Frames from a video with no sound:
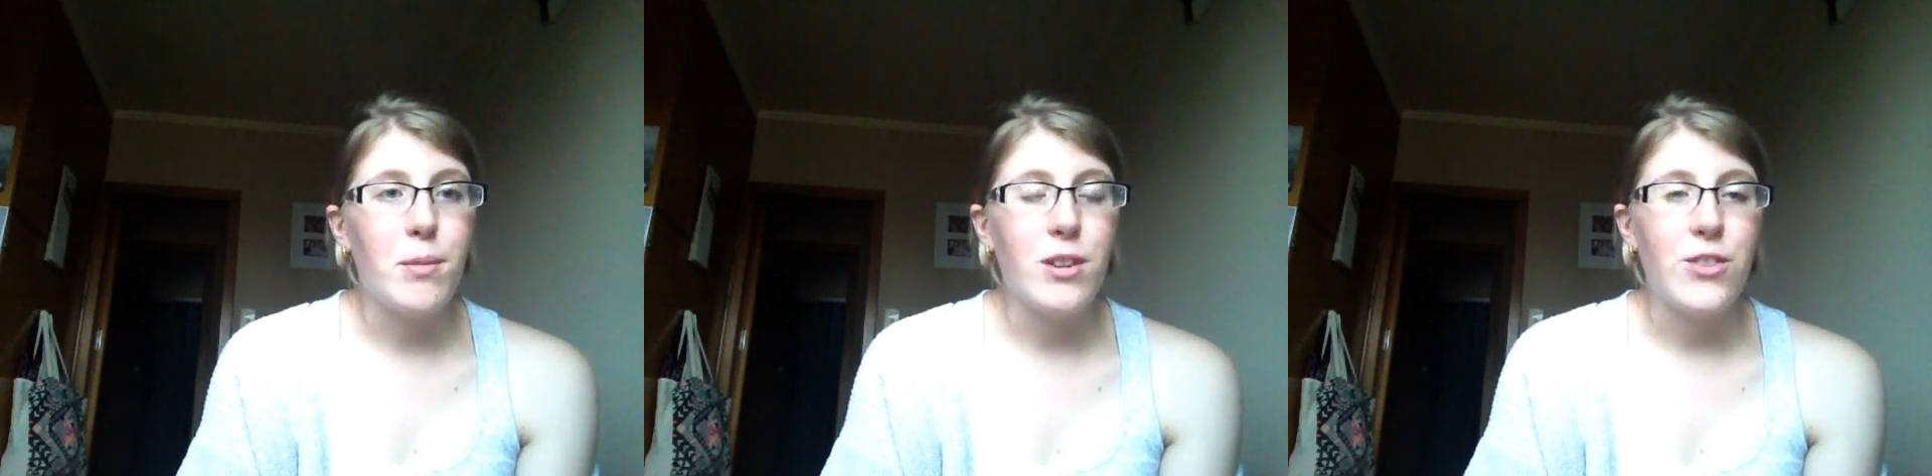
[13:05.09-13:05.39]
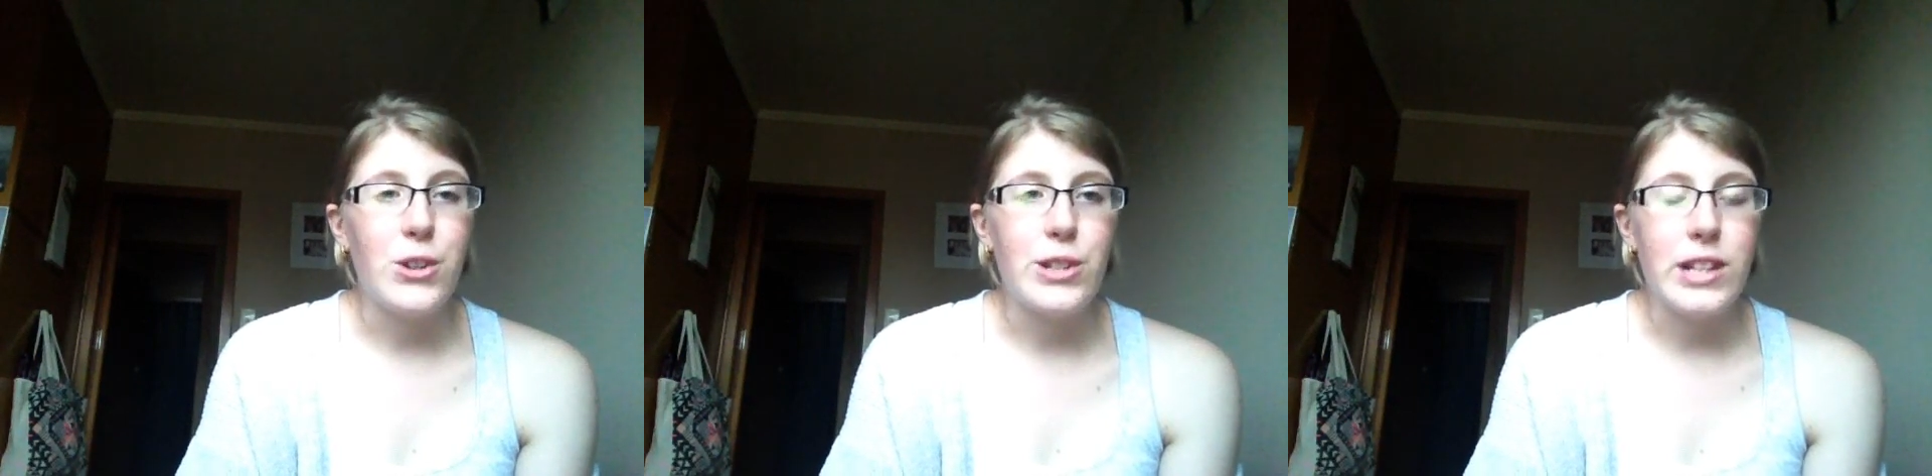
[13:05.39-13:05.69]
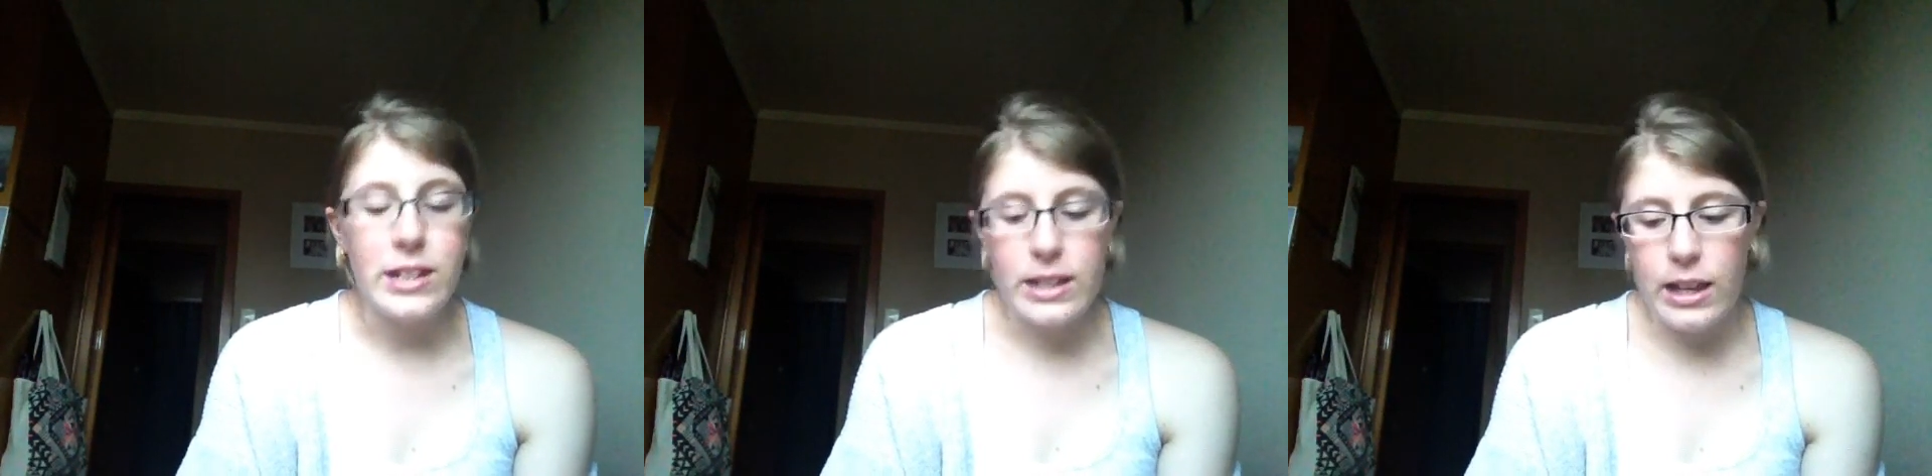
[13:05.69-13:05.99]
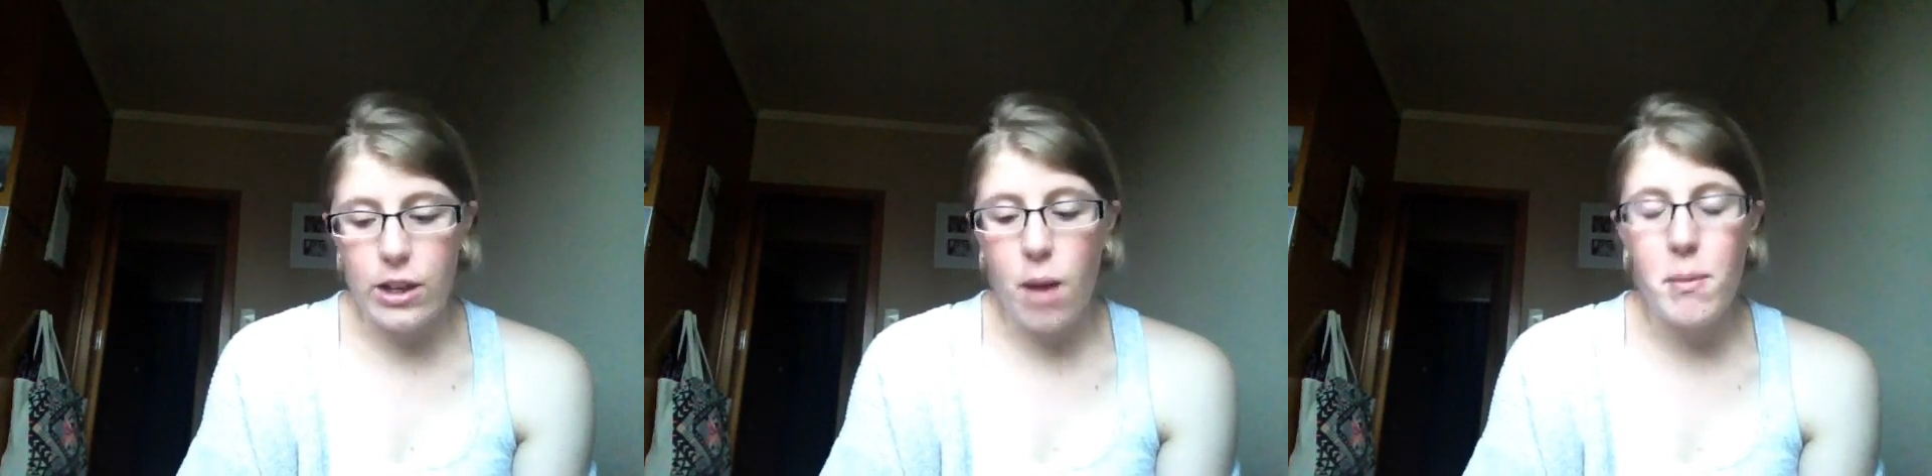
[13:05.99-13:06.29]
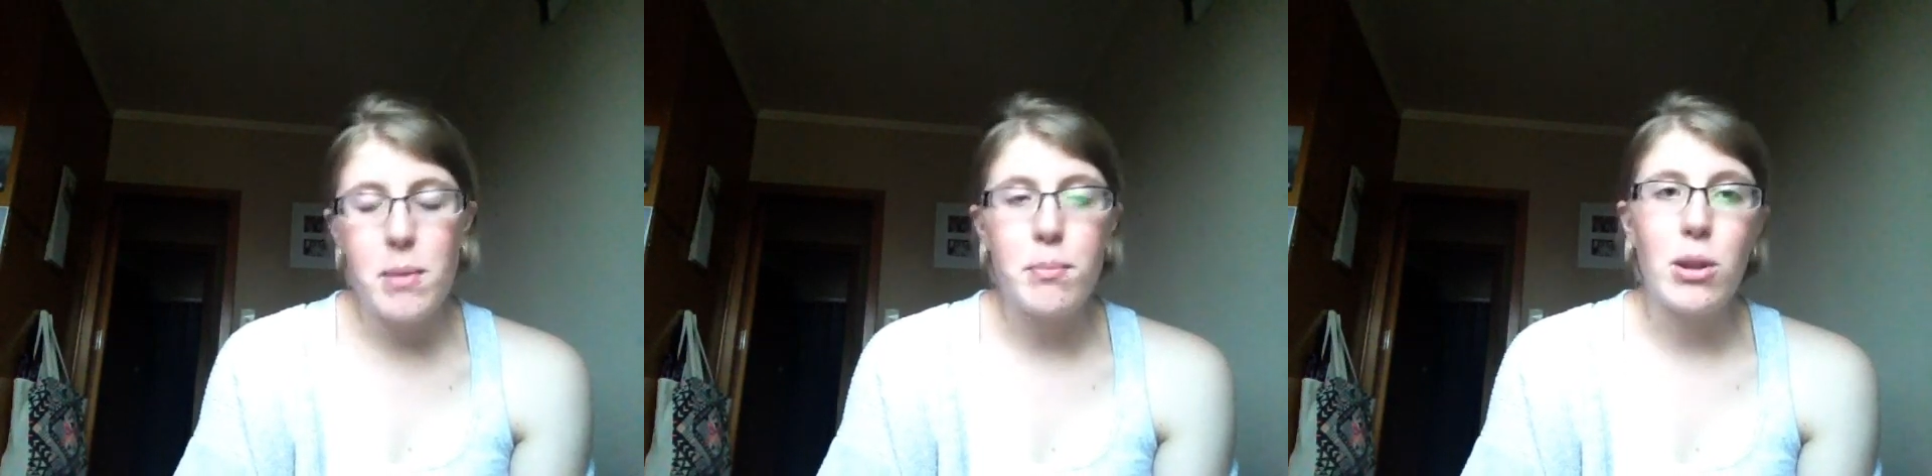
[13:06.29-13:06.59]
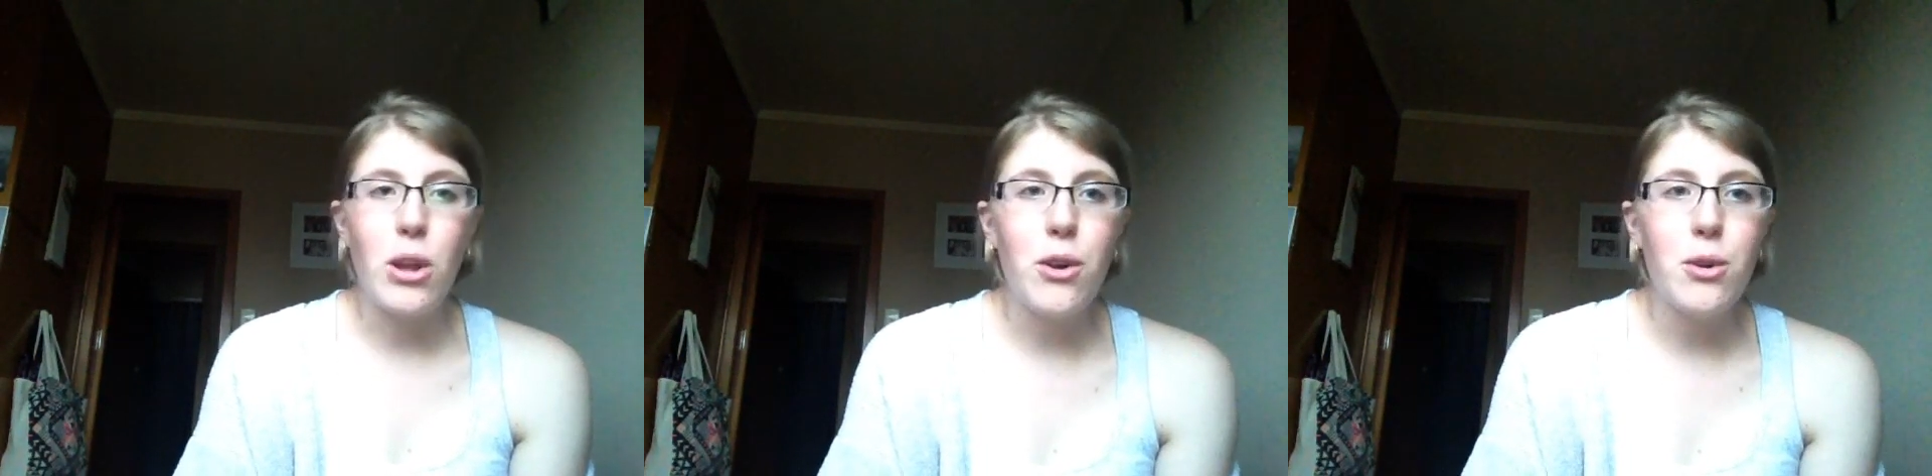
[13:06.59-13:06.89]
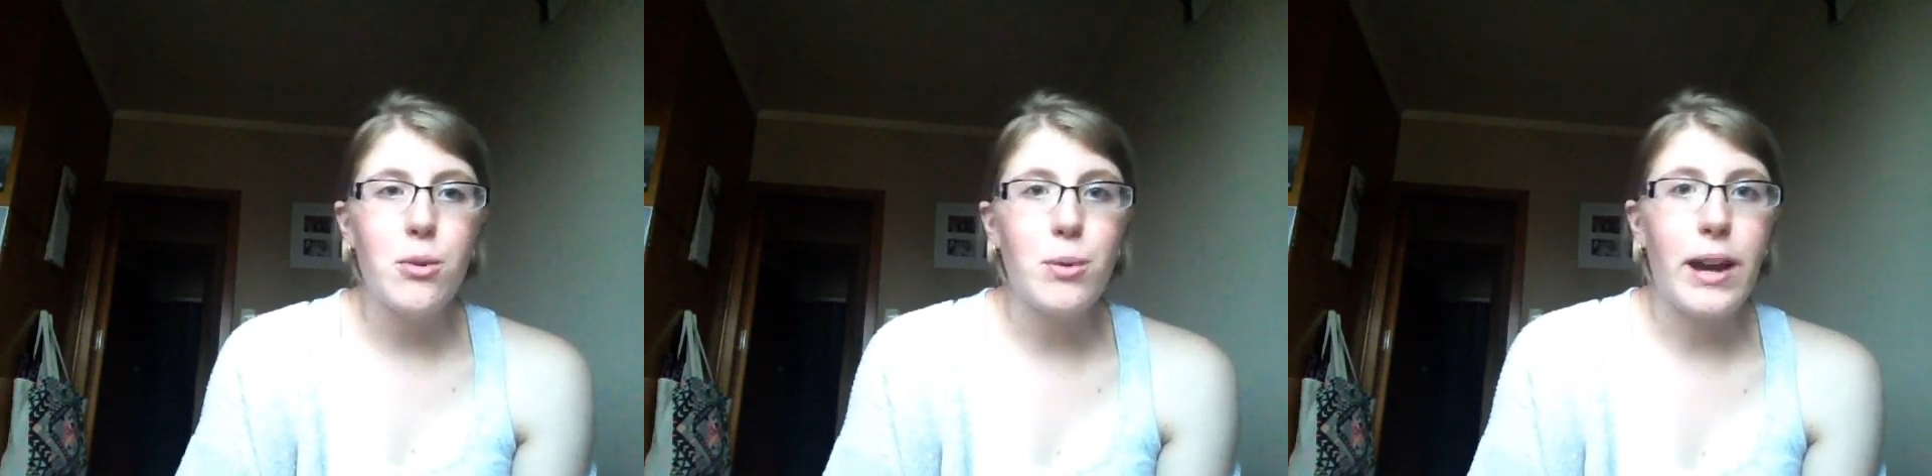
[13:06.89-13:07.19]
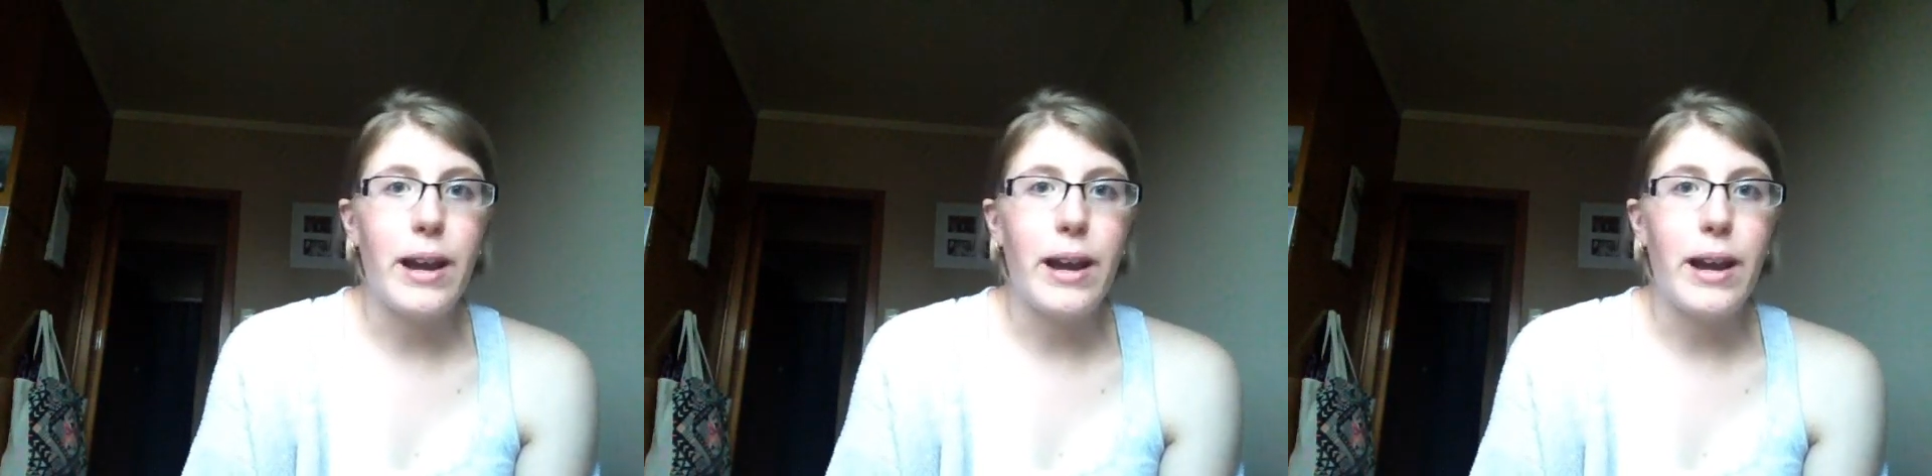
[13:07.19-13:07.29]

if you did, and comment below